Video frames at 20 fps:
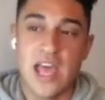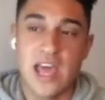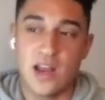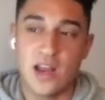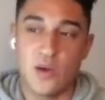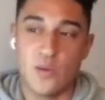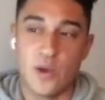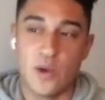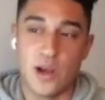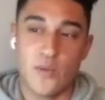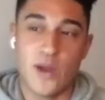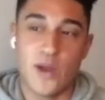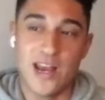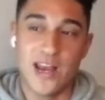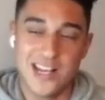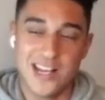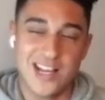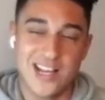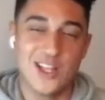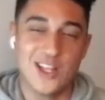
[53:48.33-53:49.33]
And when I
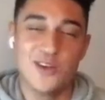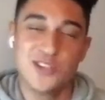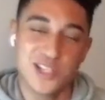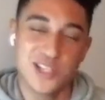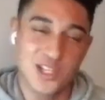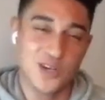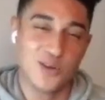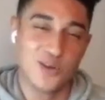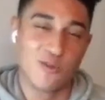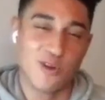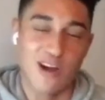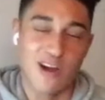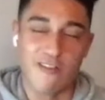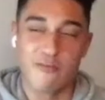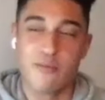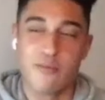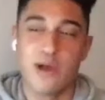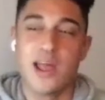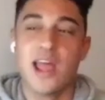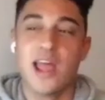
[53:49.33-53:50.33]
went to close, a little rough,
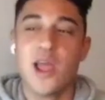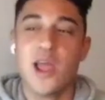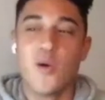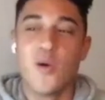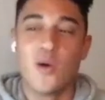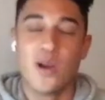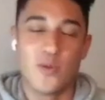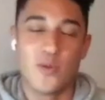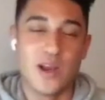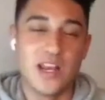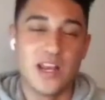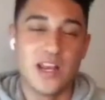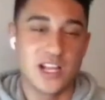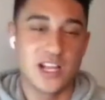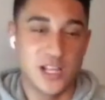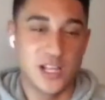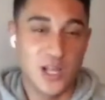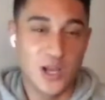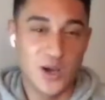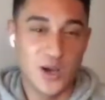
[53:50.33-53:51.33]
but when I went to
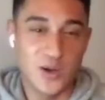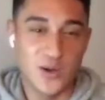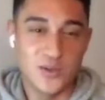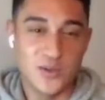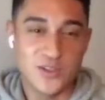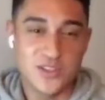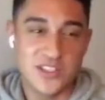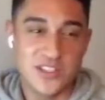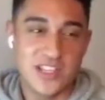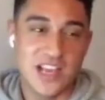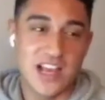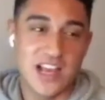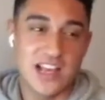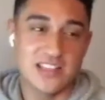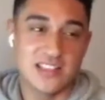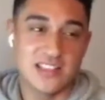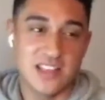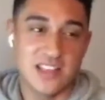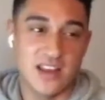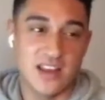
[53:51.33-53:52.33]
close, I
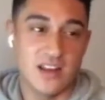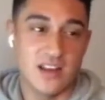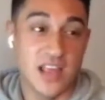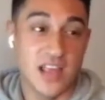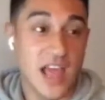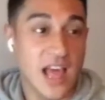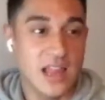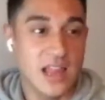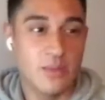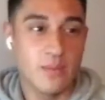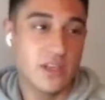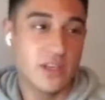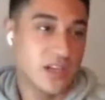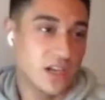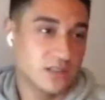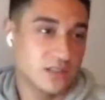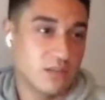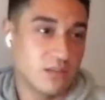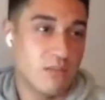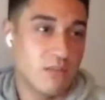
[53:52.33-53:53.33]
said, yeah, let me
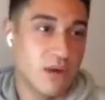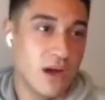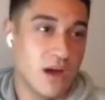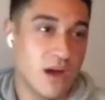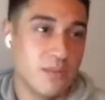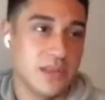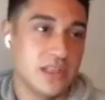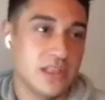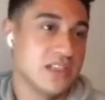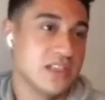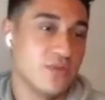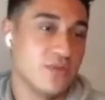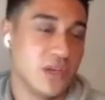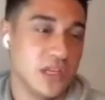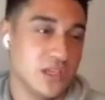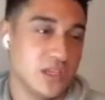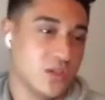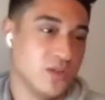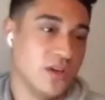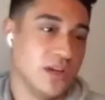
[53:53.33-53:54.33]
talk to my mom and see if we
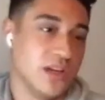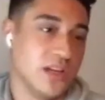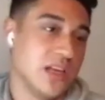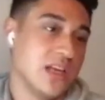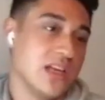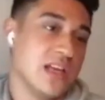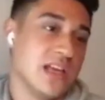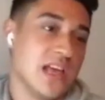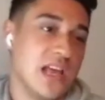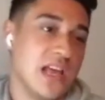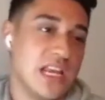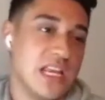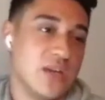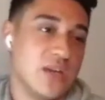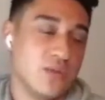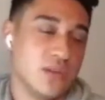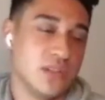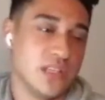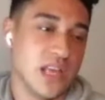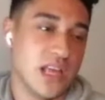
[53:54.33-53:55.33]
could do it. And he
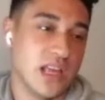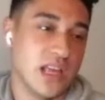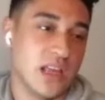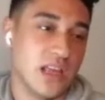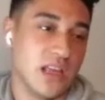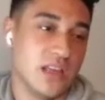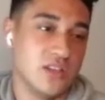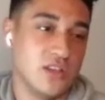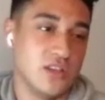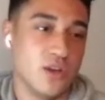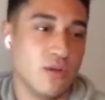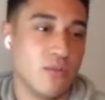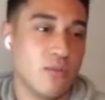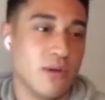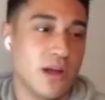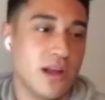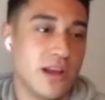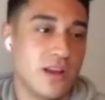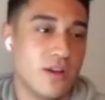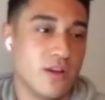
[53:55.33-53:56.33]
was like, is it your
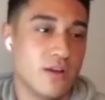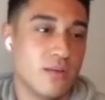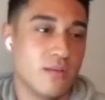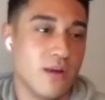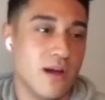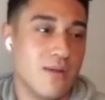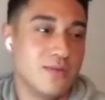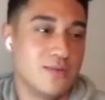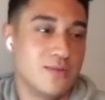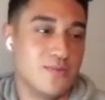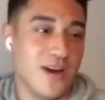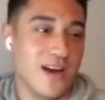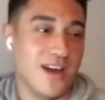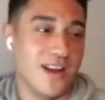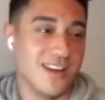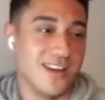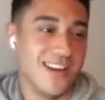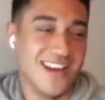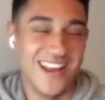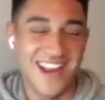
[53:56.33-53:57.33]
body or your mom's
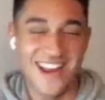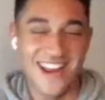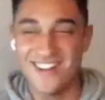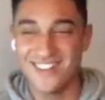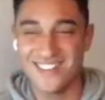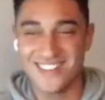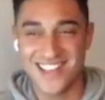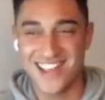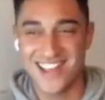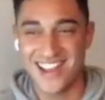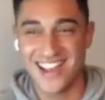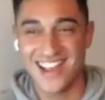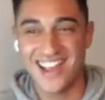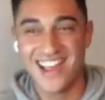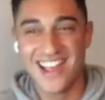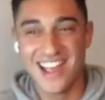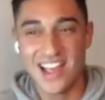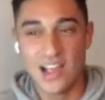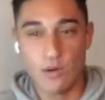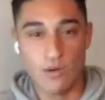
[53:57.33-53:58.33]
body? And I was like,
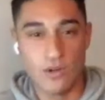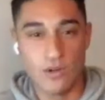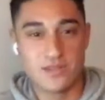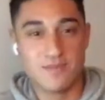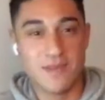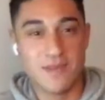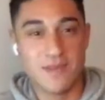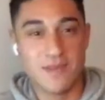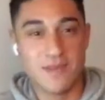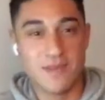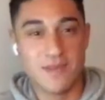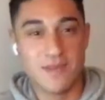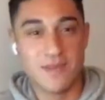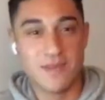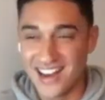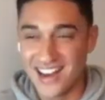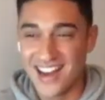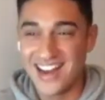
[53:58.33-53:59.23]
well, it's my body.